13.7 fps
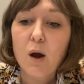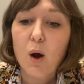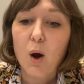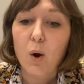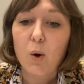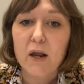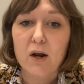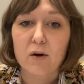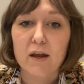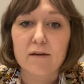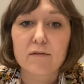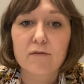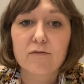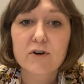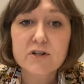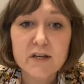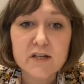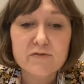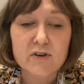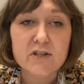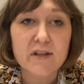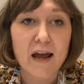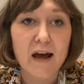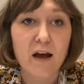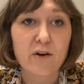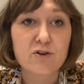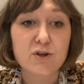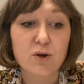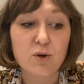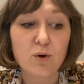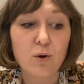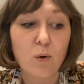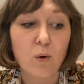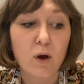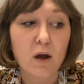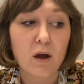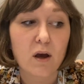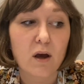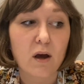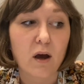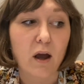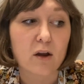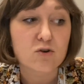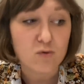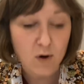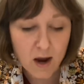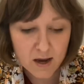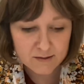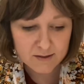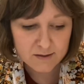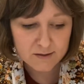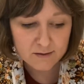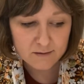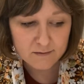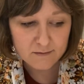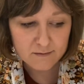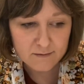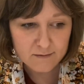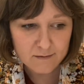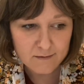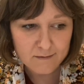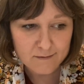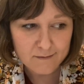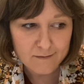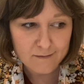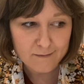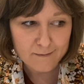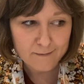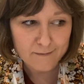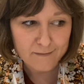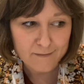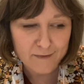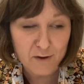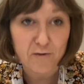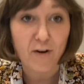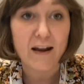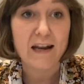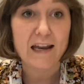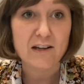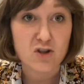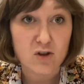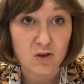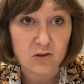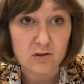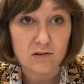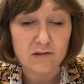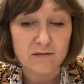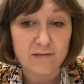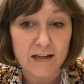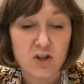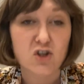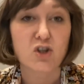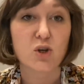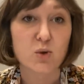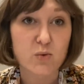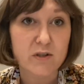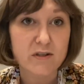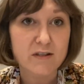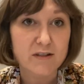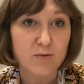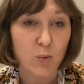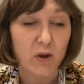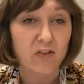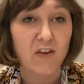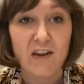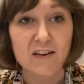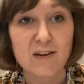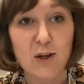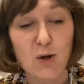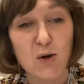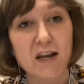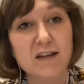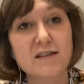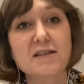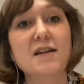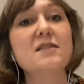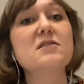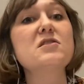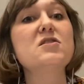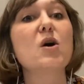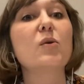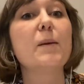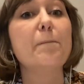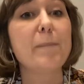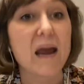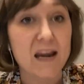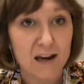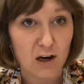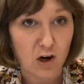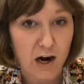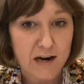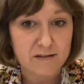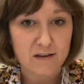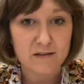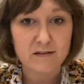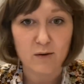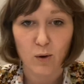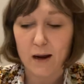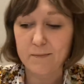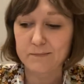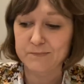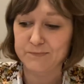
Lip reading: Okie dokie. First things first, they had to address the financial issues within the United States, so the banking crisis, okay?